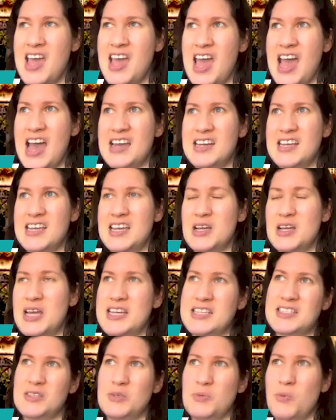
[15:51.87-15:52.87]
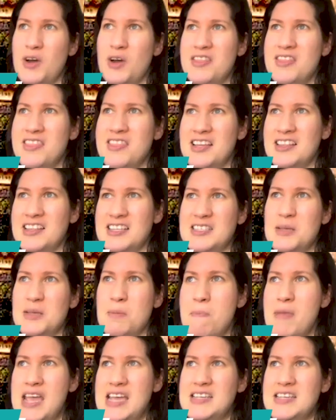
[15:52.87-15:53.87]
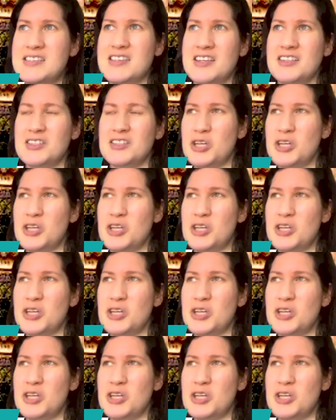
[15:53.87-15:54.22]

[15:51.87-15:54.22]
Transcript: And it's one thing that's amazing